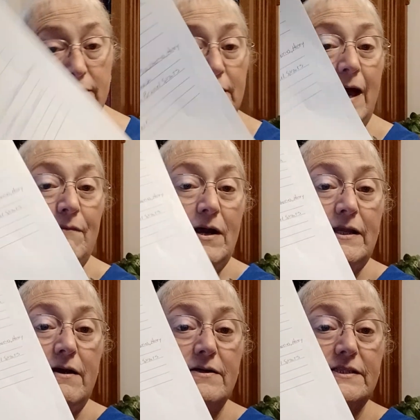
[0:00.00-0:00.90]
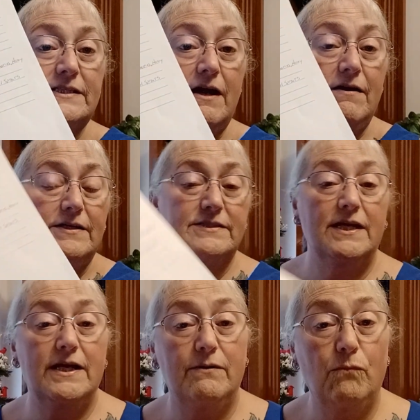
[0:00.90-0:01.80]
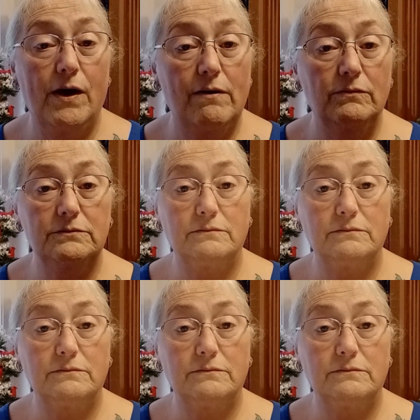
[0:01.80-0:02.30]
That right there is a Saturday and Sunday. Well,